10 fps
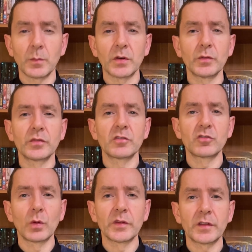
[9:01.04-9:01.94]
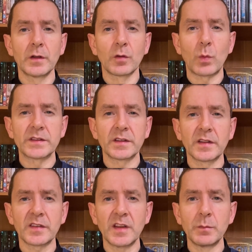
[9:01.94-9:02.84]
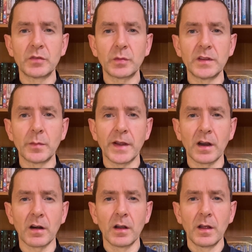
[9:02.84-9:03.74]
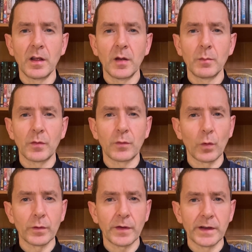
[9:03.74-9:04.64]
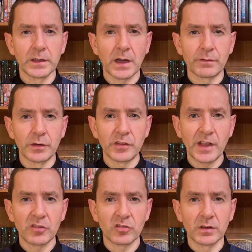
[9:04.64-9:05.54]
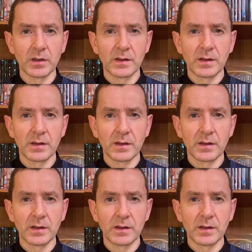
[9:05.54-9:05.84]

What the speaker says: Producer Joel Silver wanted a scene between the pair before the final confrontation,